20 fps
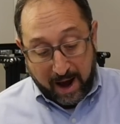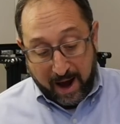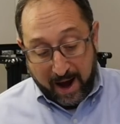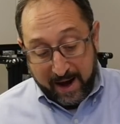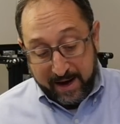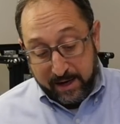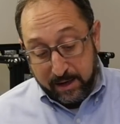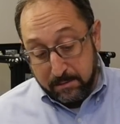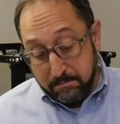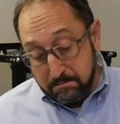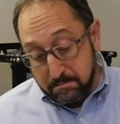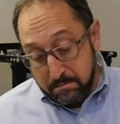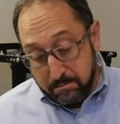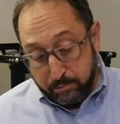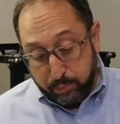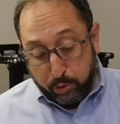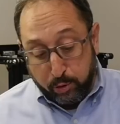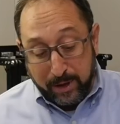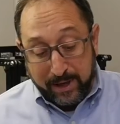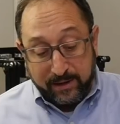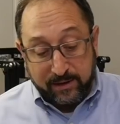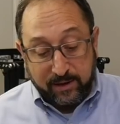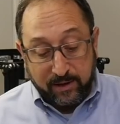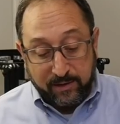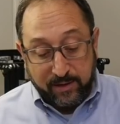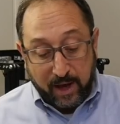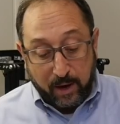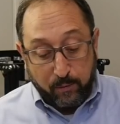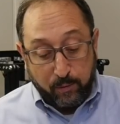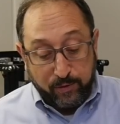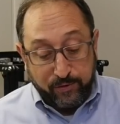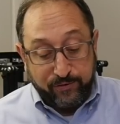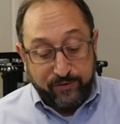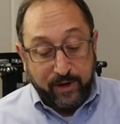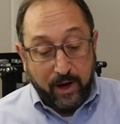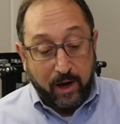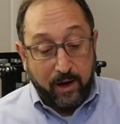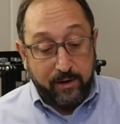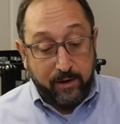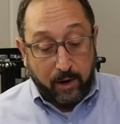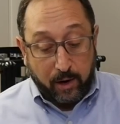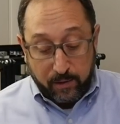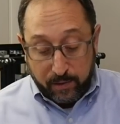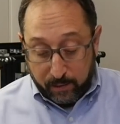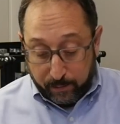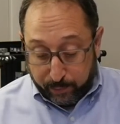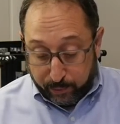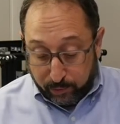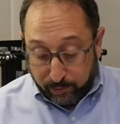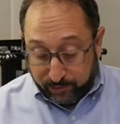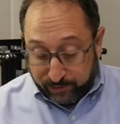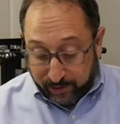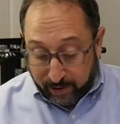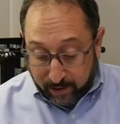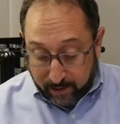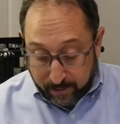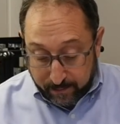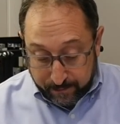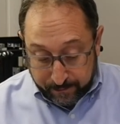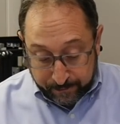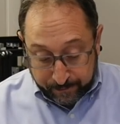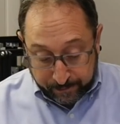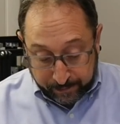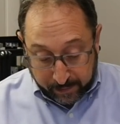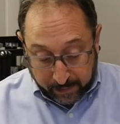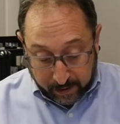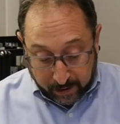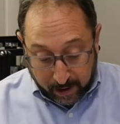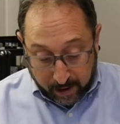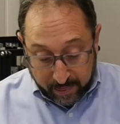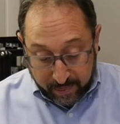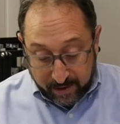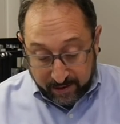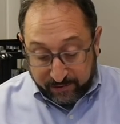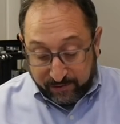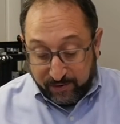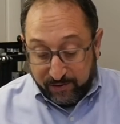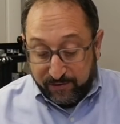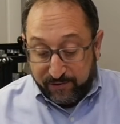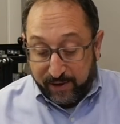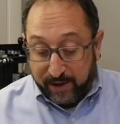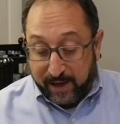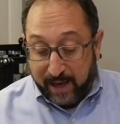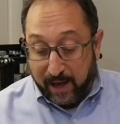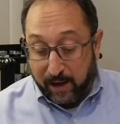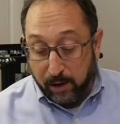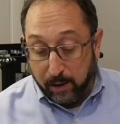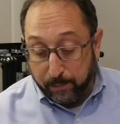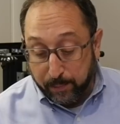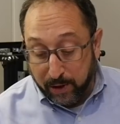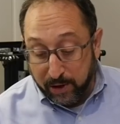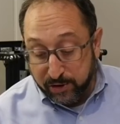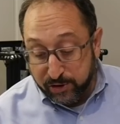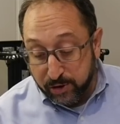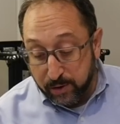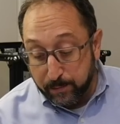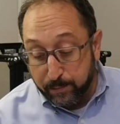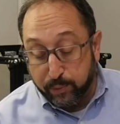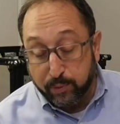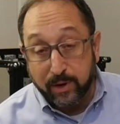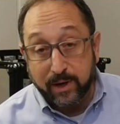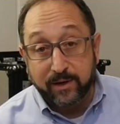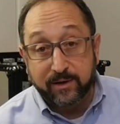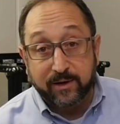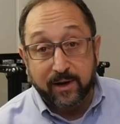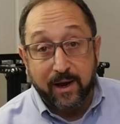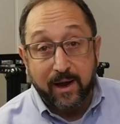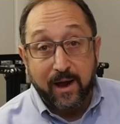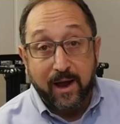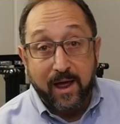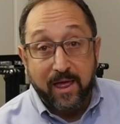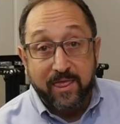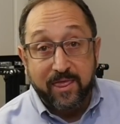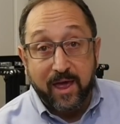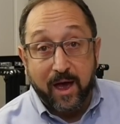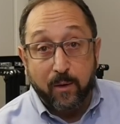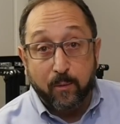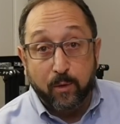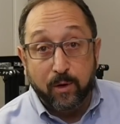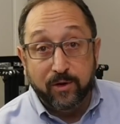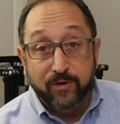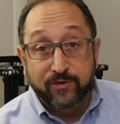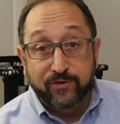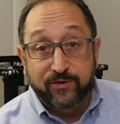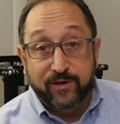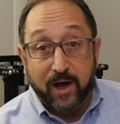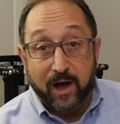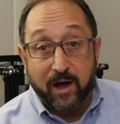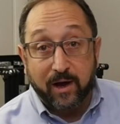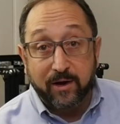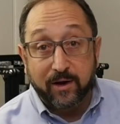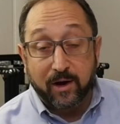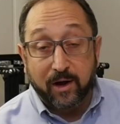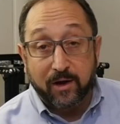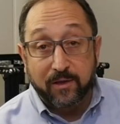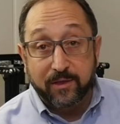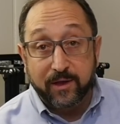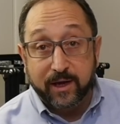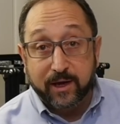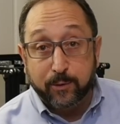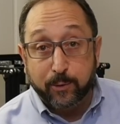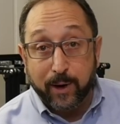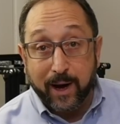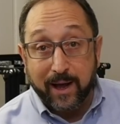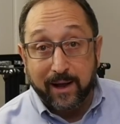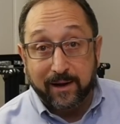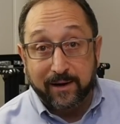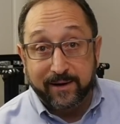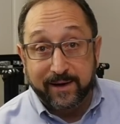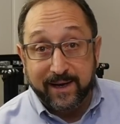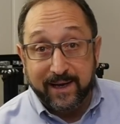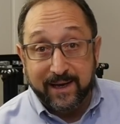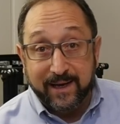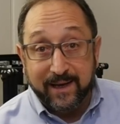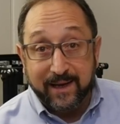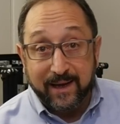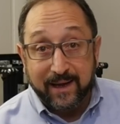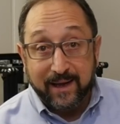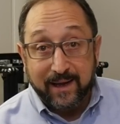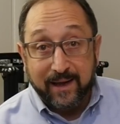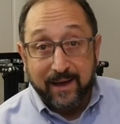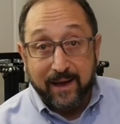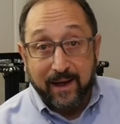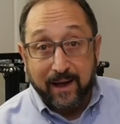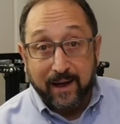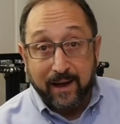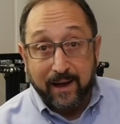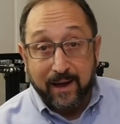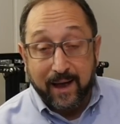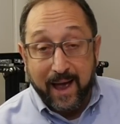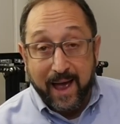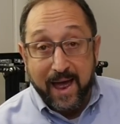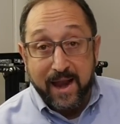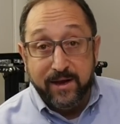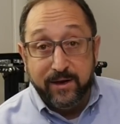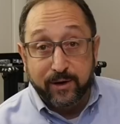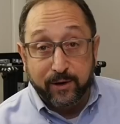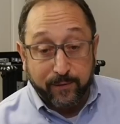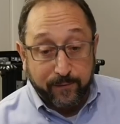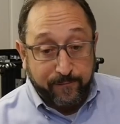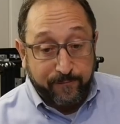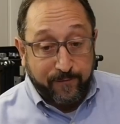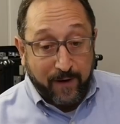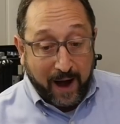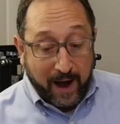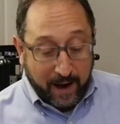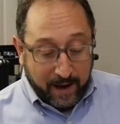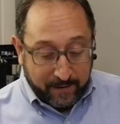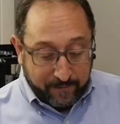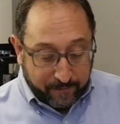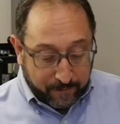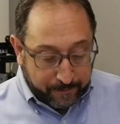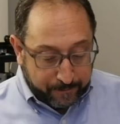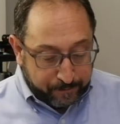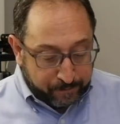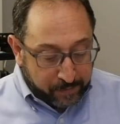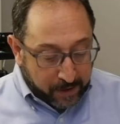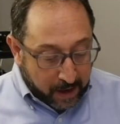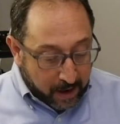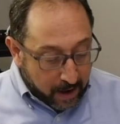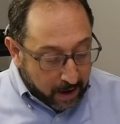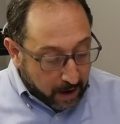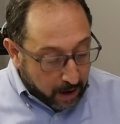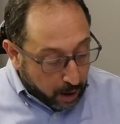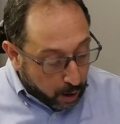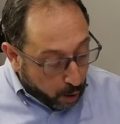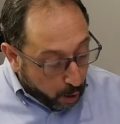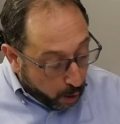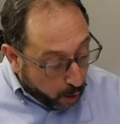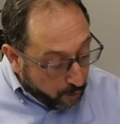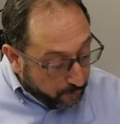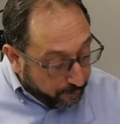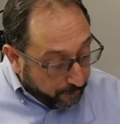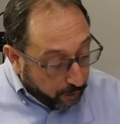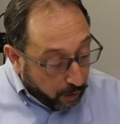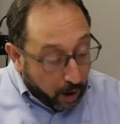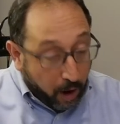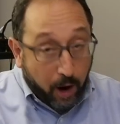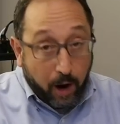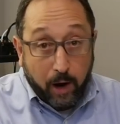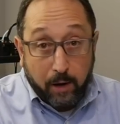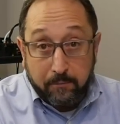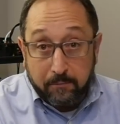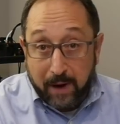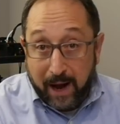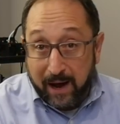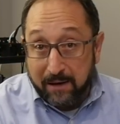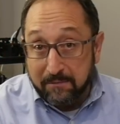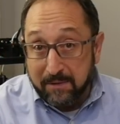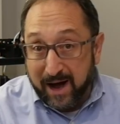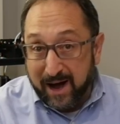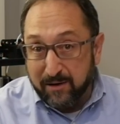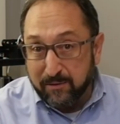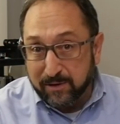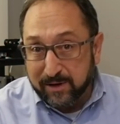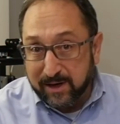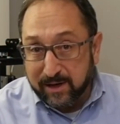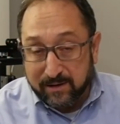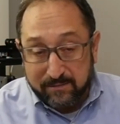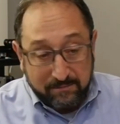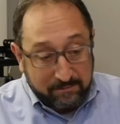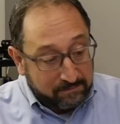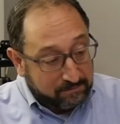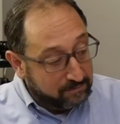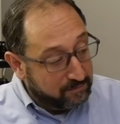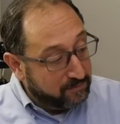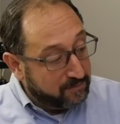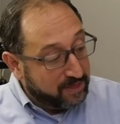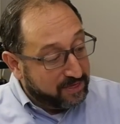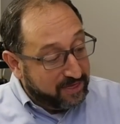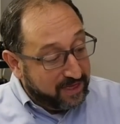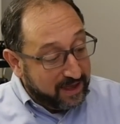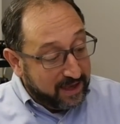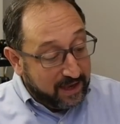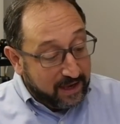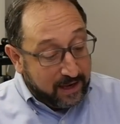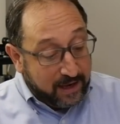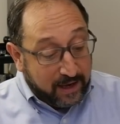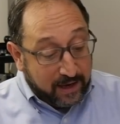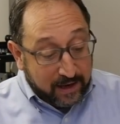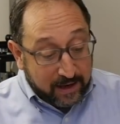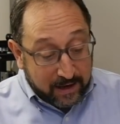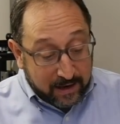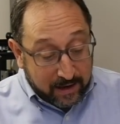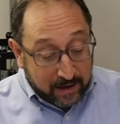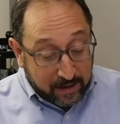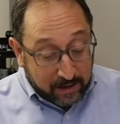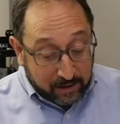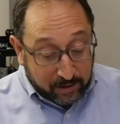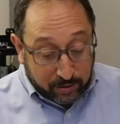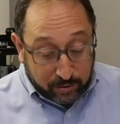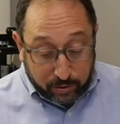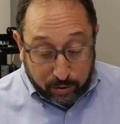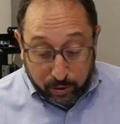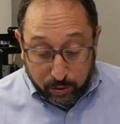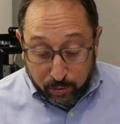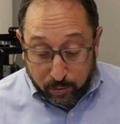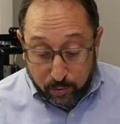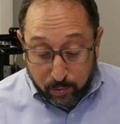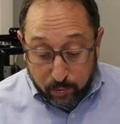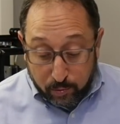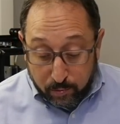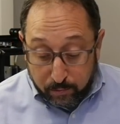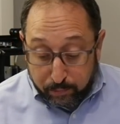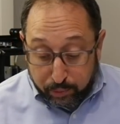item print that was done on the Prusa. This is the calibration print that was done on the Creality uh, Ender 5. Overall, I'll, I'll, the two